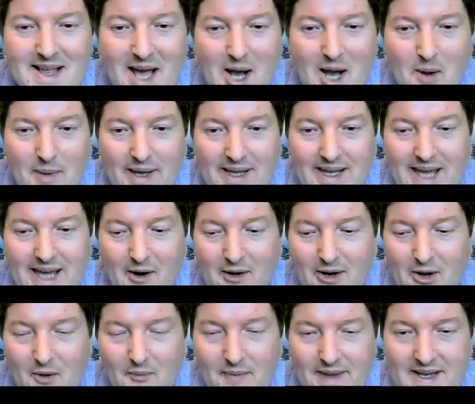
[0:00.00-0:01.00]
We carried
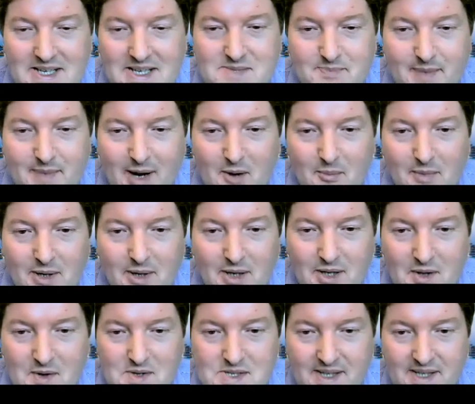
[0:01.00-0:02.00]
on the experiment
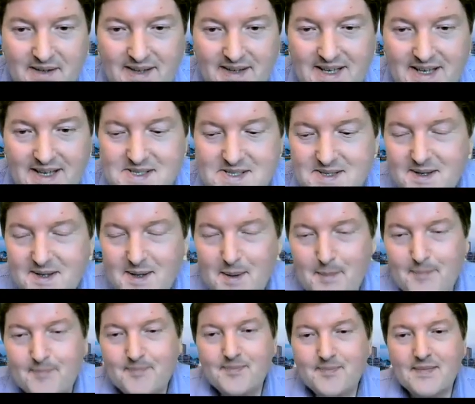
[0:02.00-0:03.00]
using this,
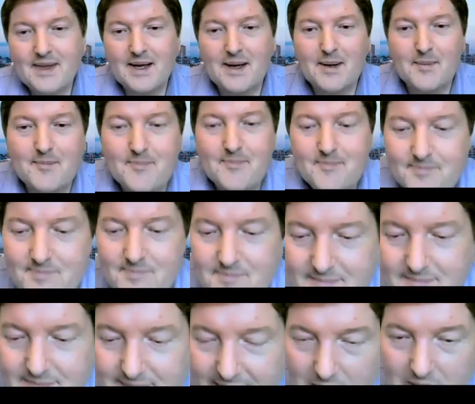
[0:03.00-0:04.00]
and
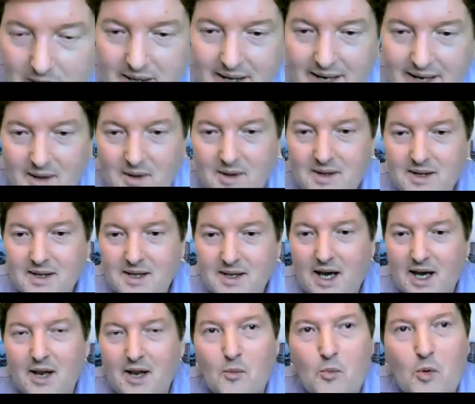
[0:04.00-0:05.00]
it
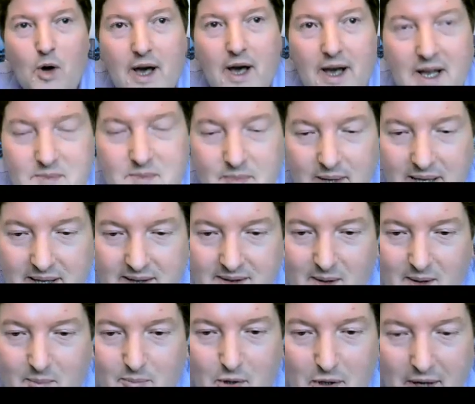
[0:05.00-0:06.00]
kind of worked, but
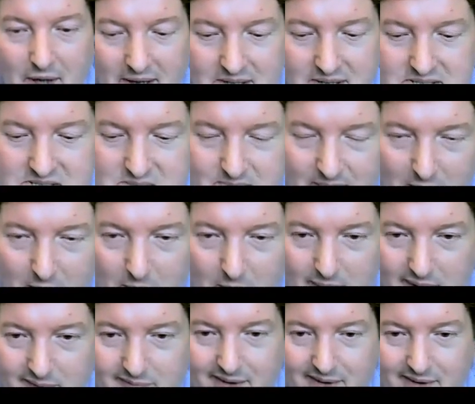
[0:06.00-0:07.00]
the product smelled a
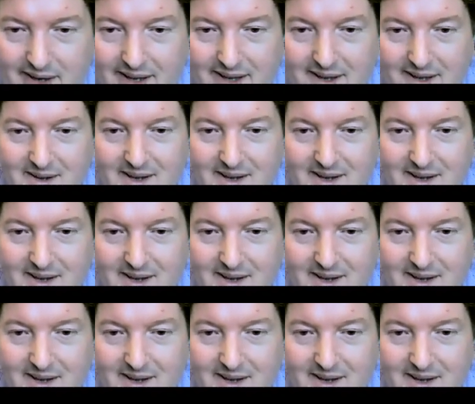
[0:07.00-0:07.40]
bit funny